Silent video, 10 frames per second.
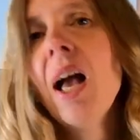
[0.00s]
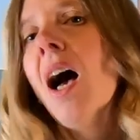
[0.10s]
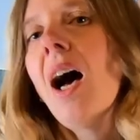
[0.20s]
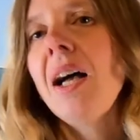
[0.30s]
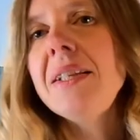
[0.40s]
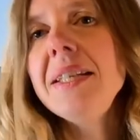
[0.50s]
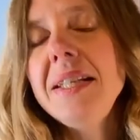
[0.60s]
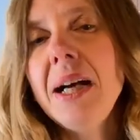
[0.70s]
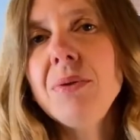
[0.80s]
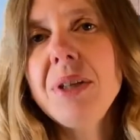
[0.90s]
to
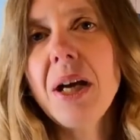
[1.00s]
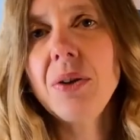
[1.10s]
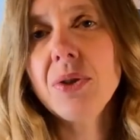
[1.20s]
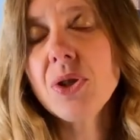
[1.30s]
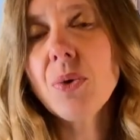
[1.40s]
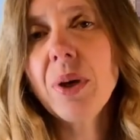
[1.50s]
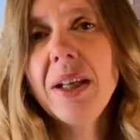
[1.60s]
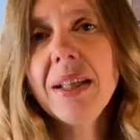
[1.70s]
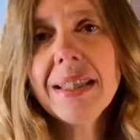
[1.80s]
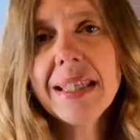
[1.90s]
downtown, so it
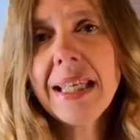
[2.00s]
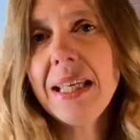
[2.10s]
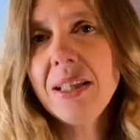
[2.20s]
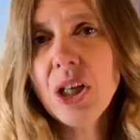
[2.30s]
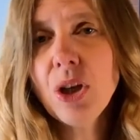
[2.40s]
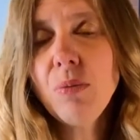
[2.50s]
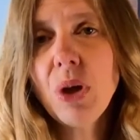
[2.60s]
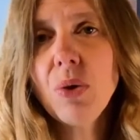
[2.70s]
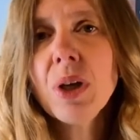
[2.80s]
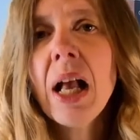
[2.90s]
is an easy
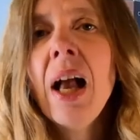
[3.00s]
commute.